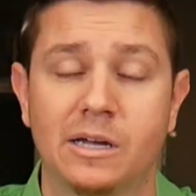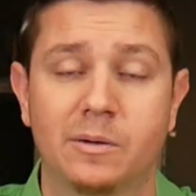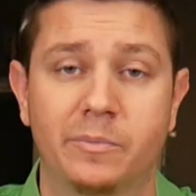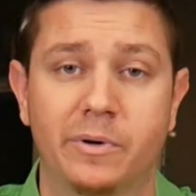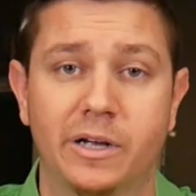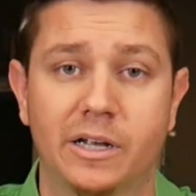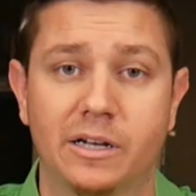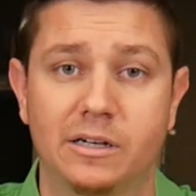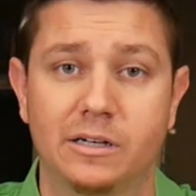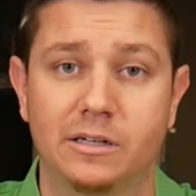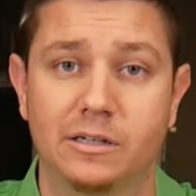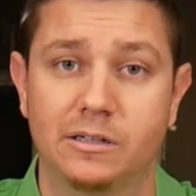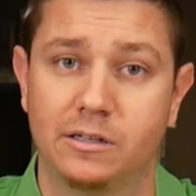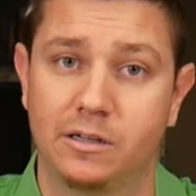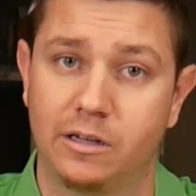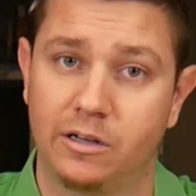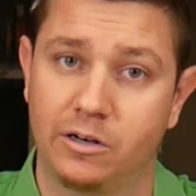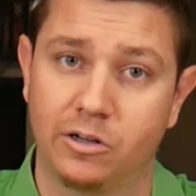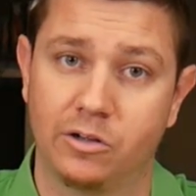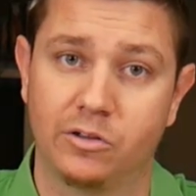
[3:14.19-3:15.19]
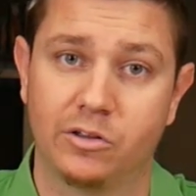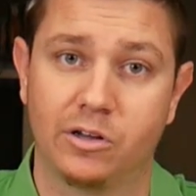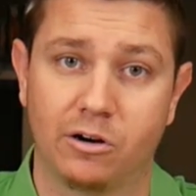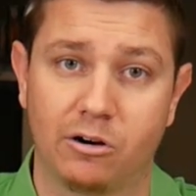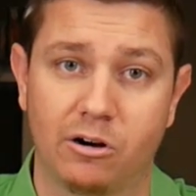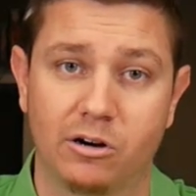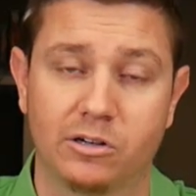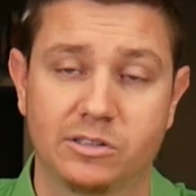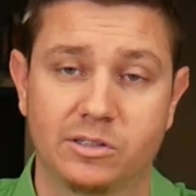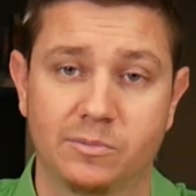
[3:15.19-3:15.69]
But there
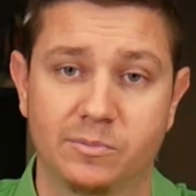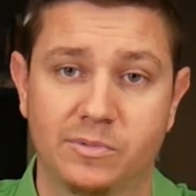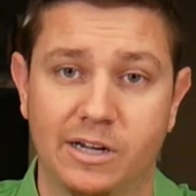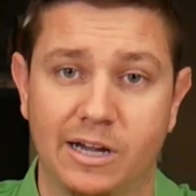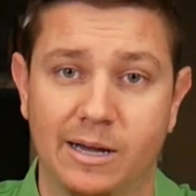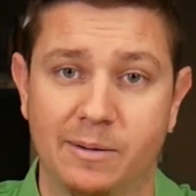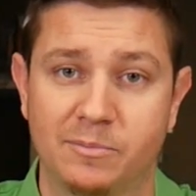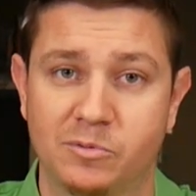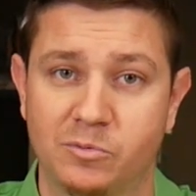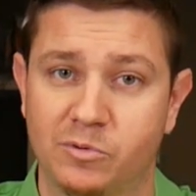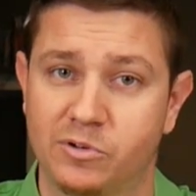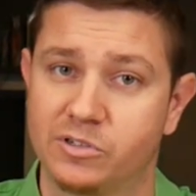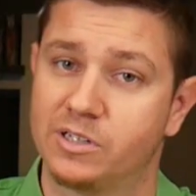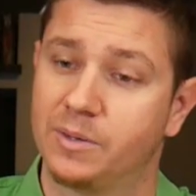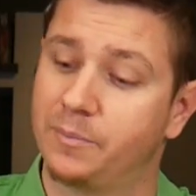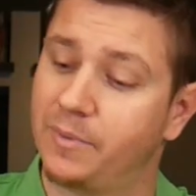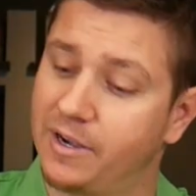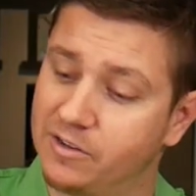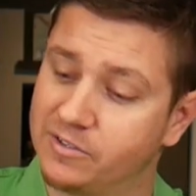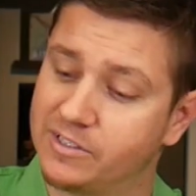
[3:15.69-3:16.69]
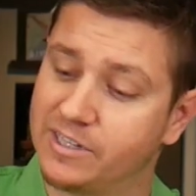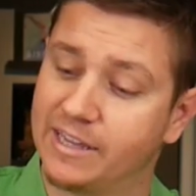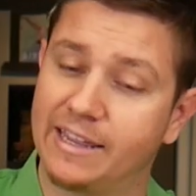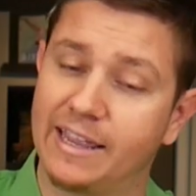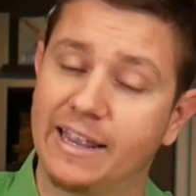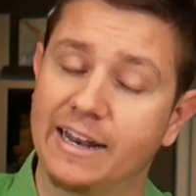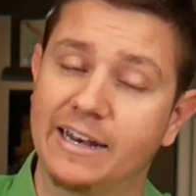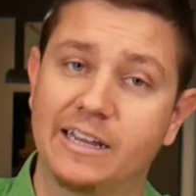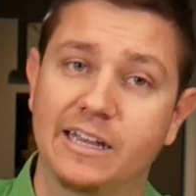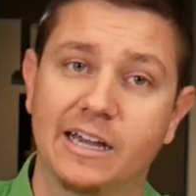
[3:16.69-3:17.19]
are some times where somebody will take
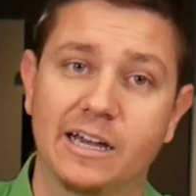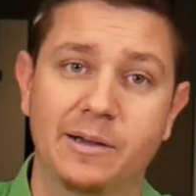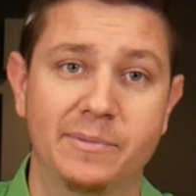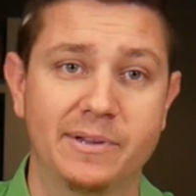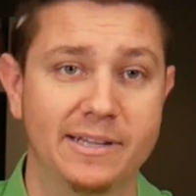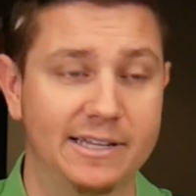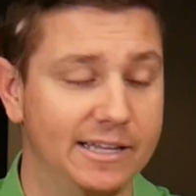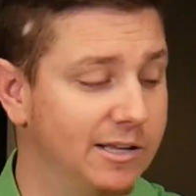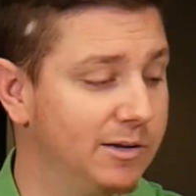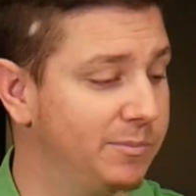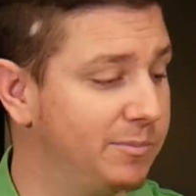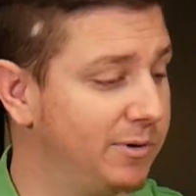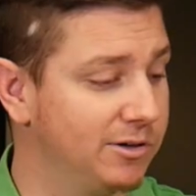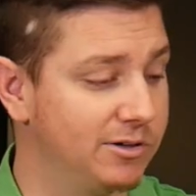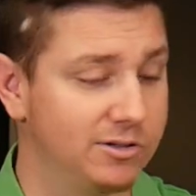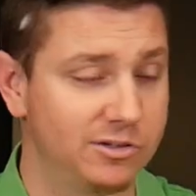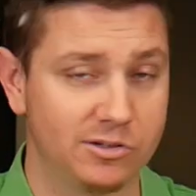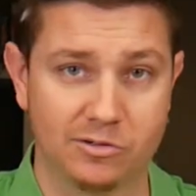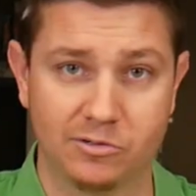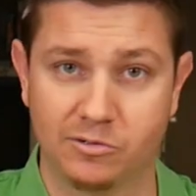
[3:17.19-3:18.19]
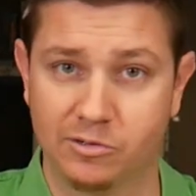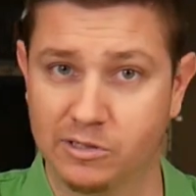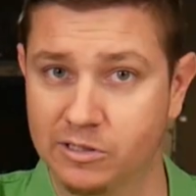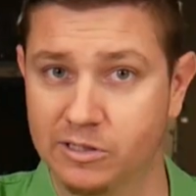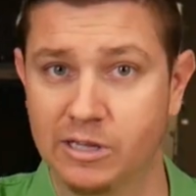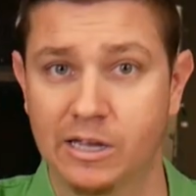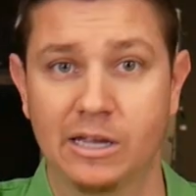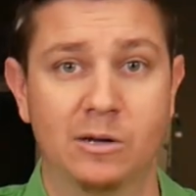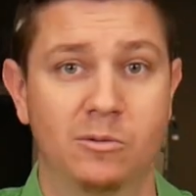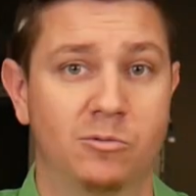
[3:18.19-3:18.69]
income and the other person
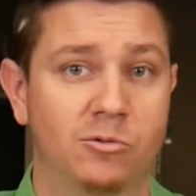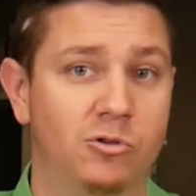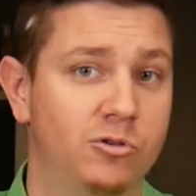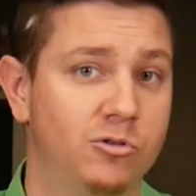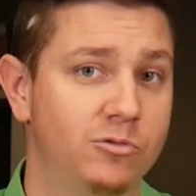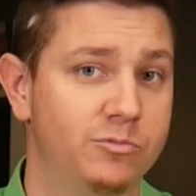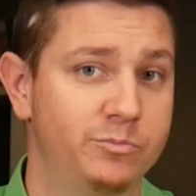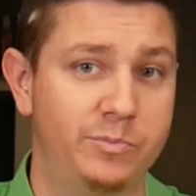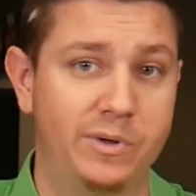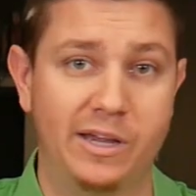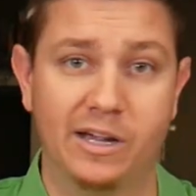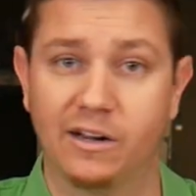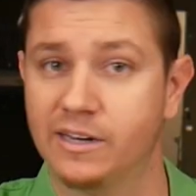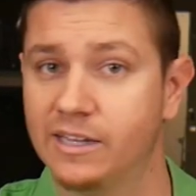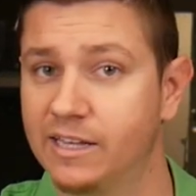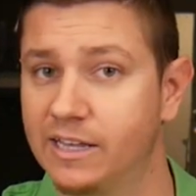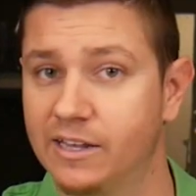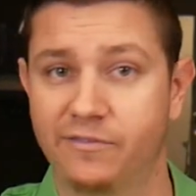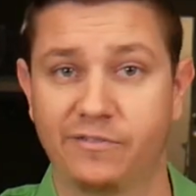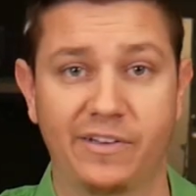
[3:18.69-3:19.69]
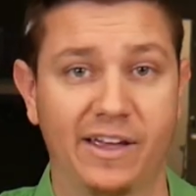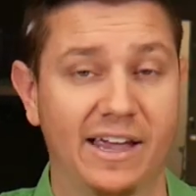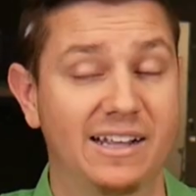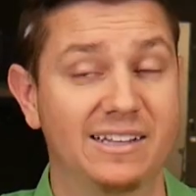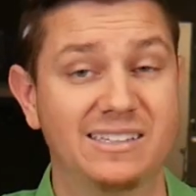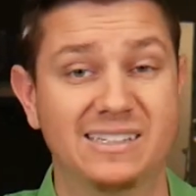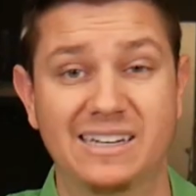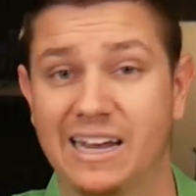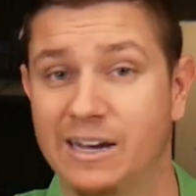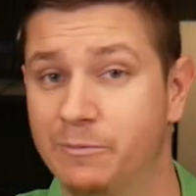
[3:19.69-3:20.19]
will be on the
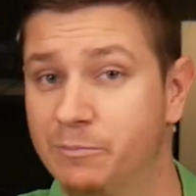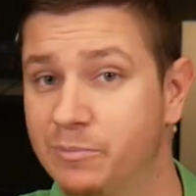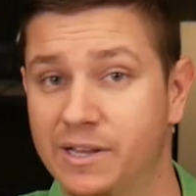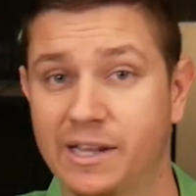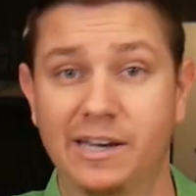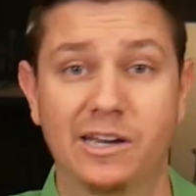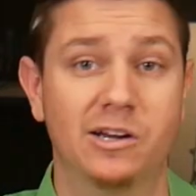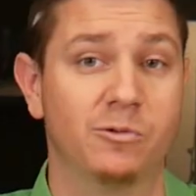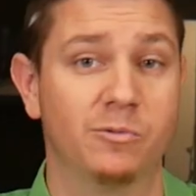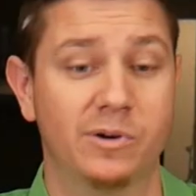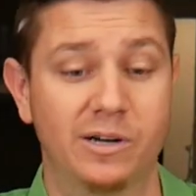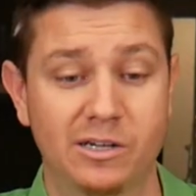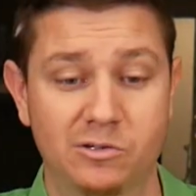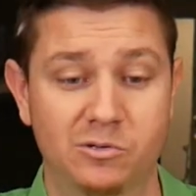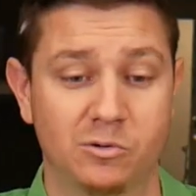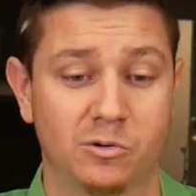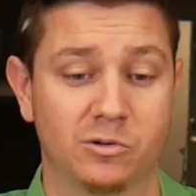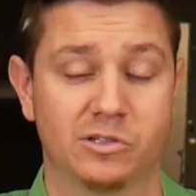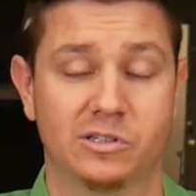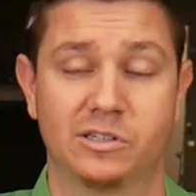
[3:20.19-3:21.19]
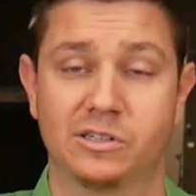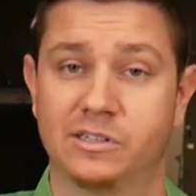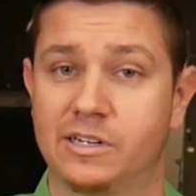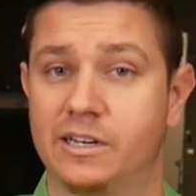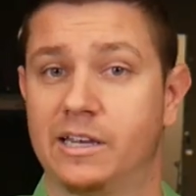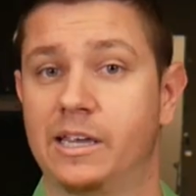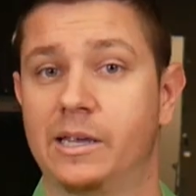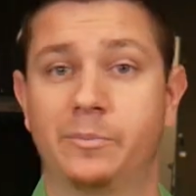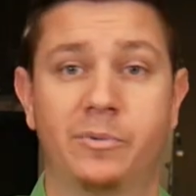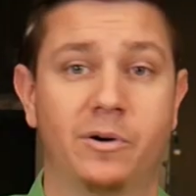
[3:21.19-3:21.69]
advance and have plenty of resources to
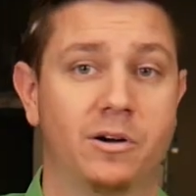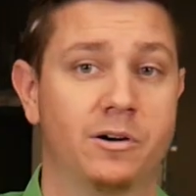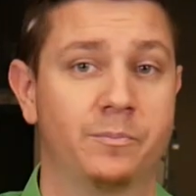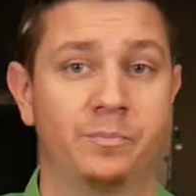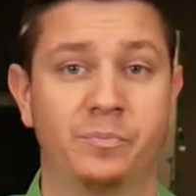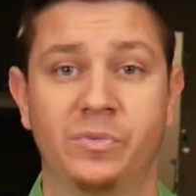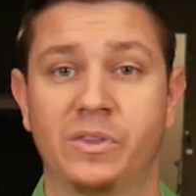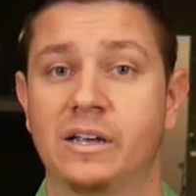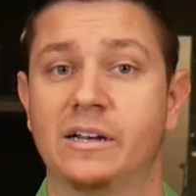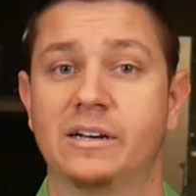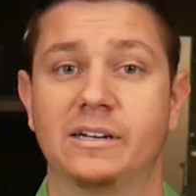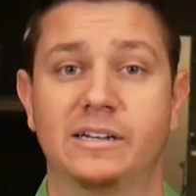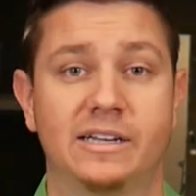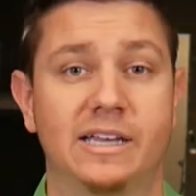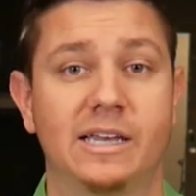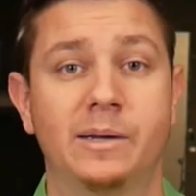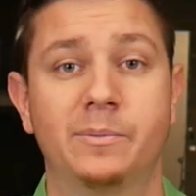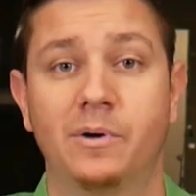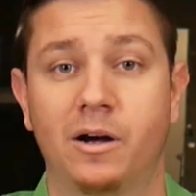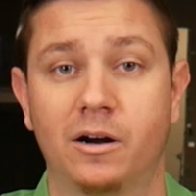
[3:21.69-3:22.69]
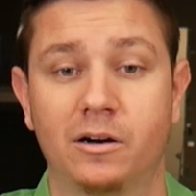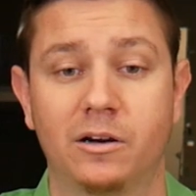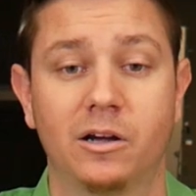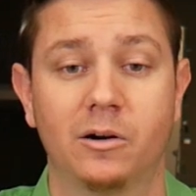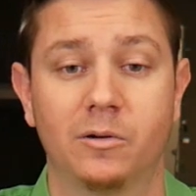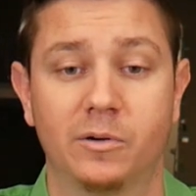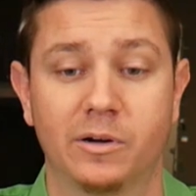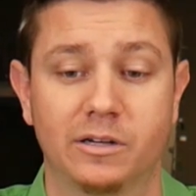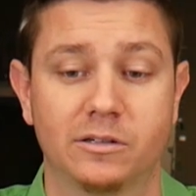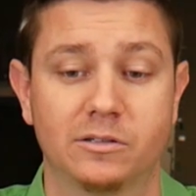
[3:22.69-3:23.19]
keep on
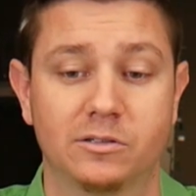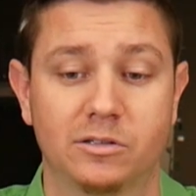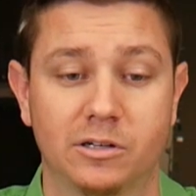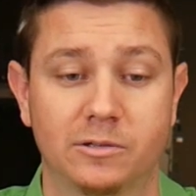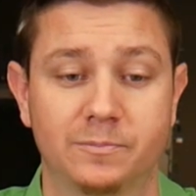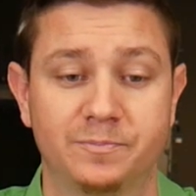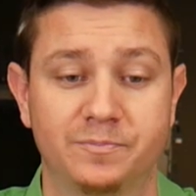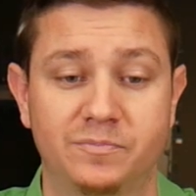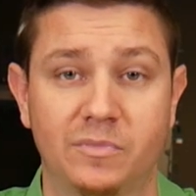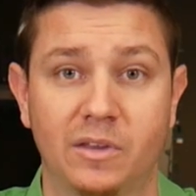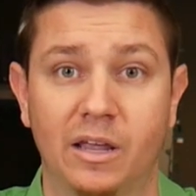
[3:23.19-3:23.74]
going. So,